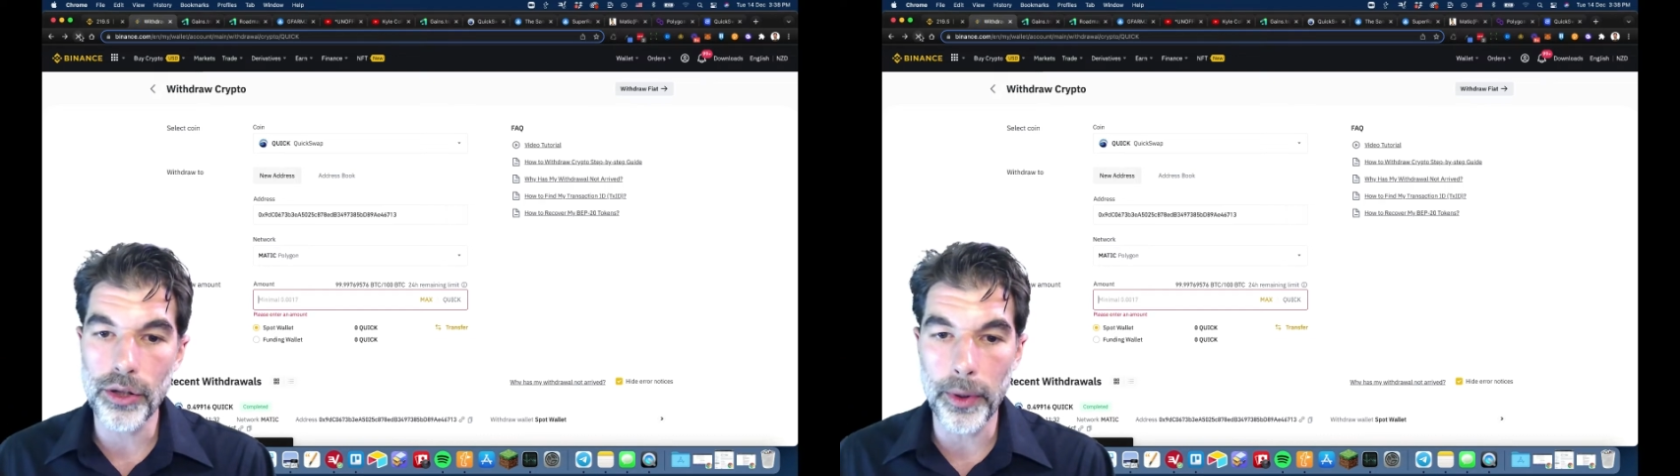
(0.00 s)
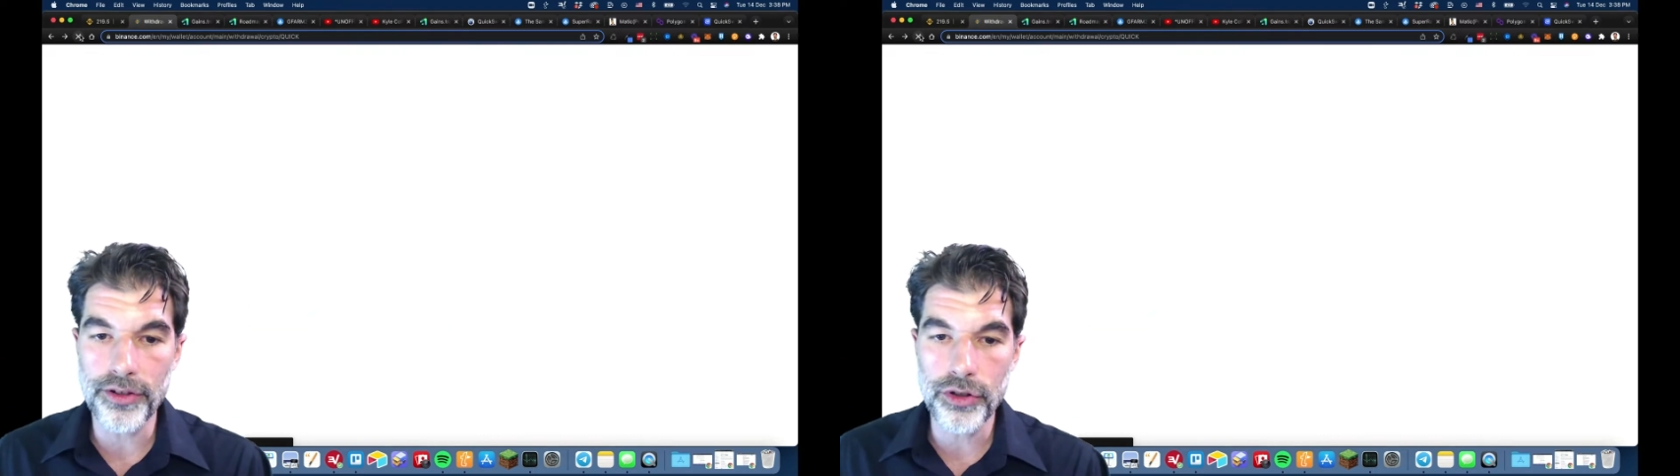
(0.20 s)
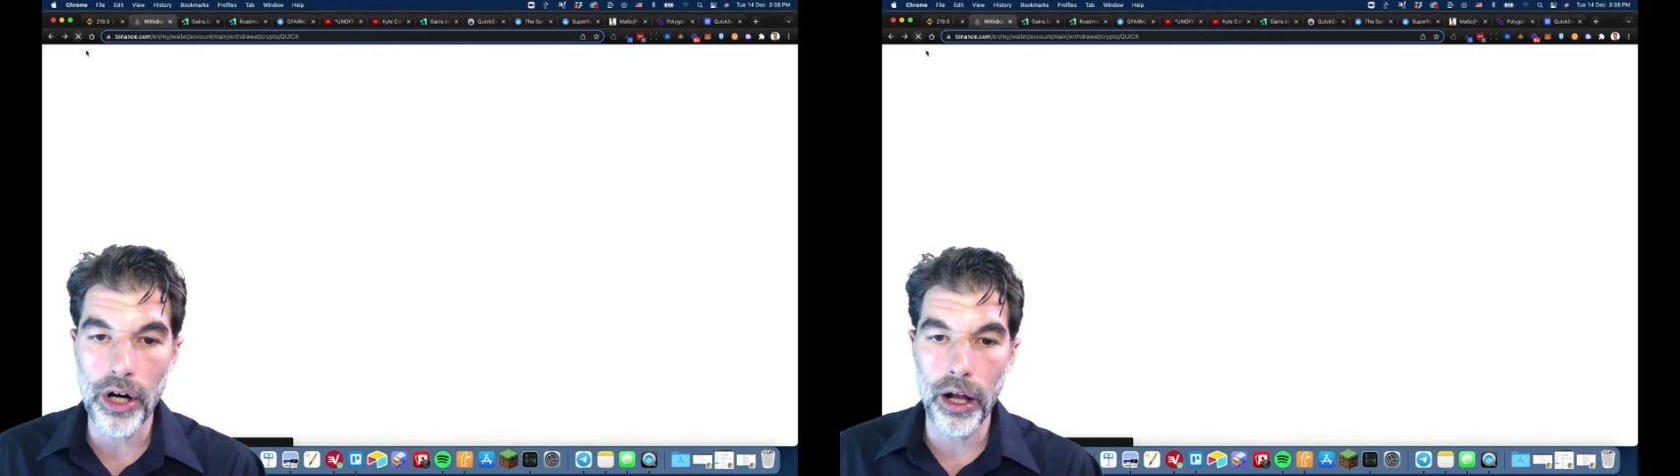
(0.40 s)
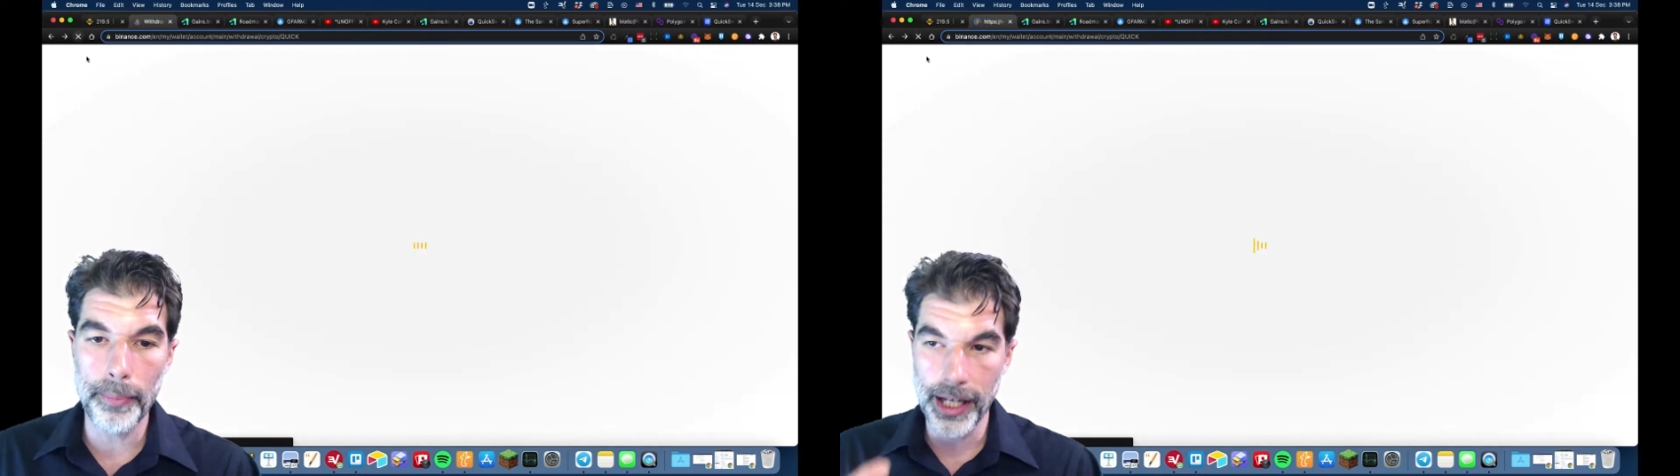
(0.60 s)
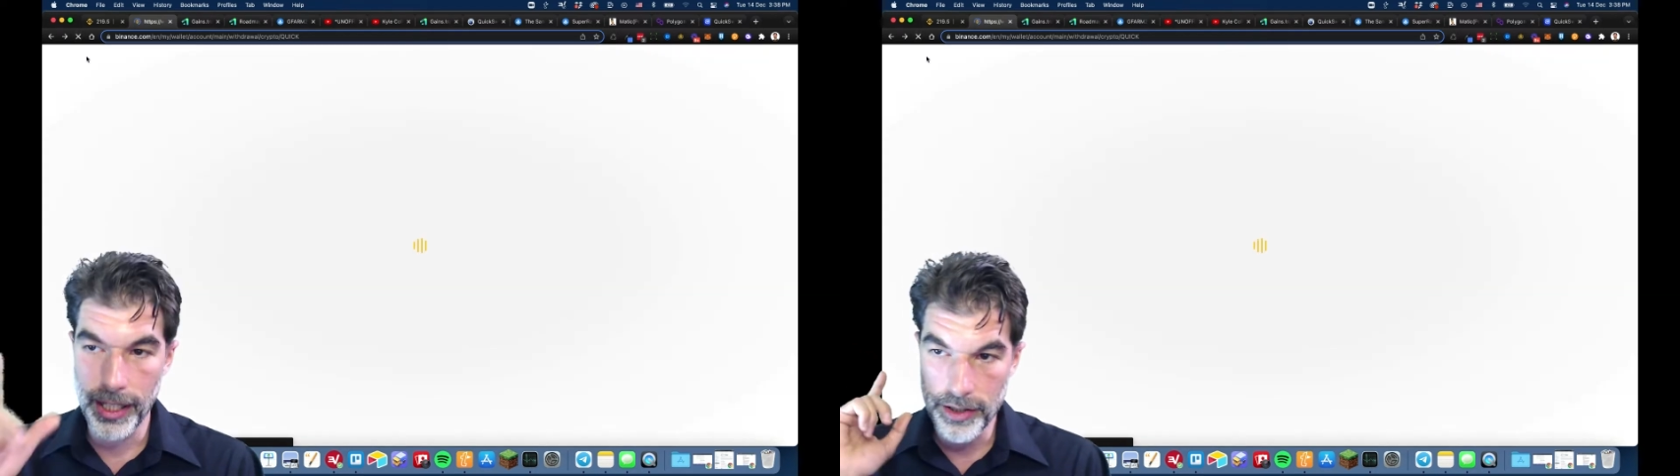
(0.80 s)
withdrawal
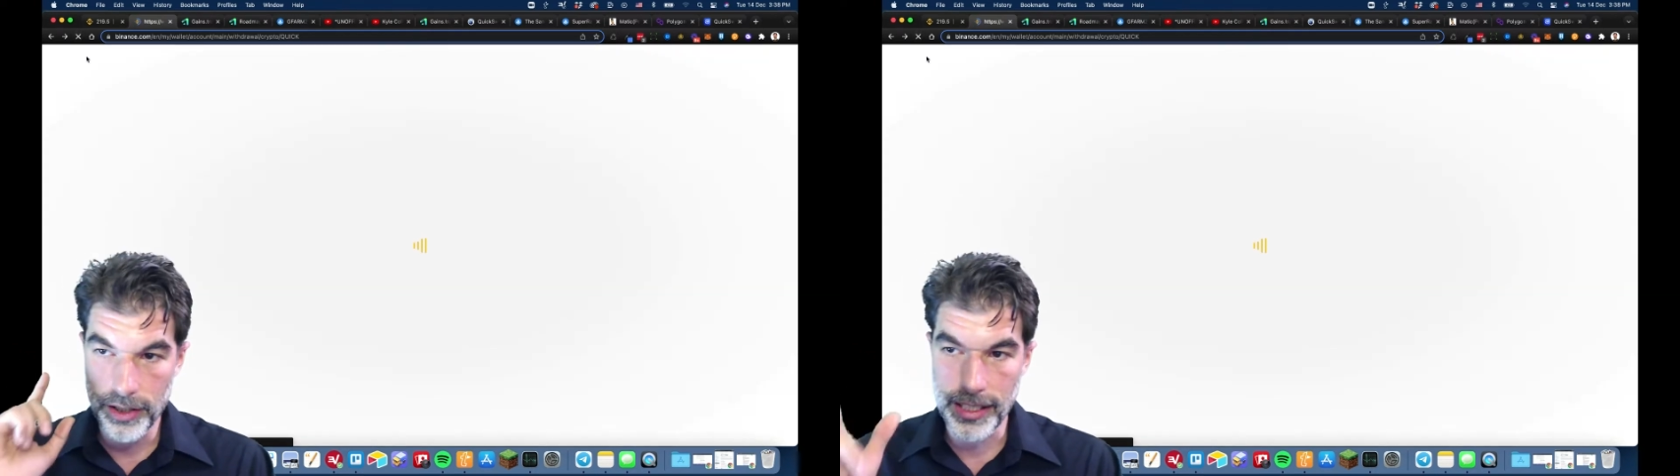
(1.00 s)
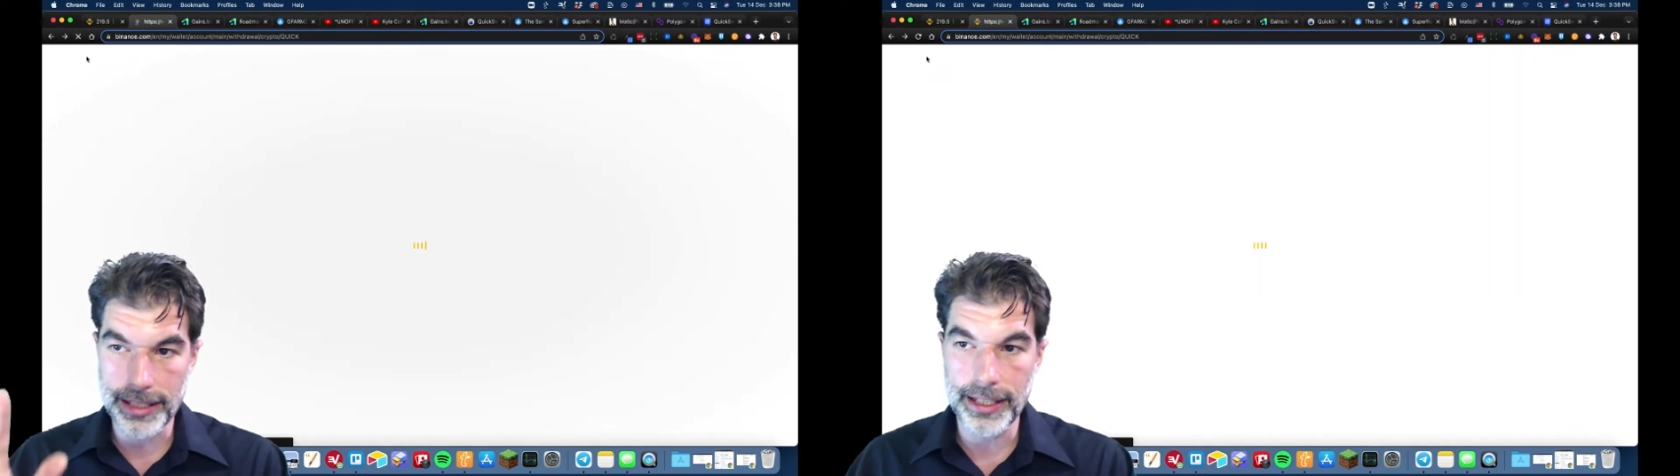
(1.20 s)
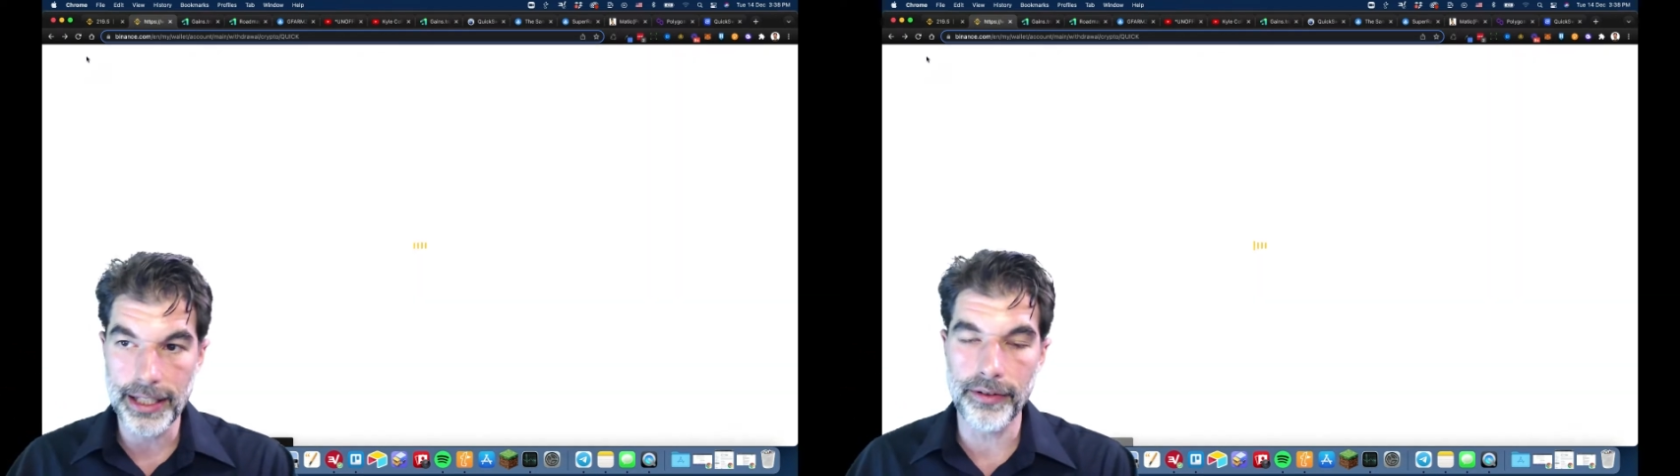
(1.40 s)
page to see the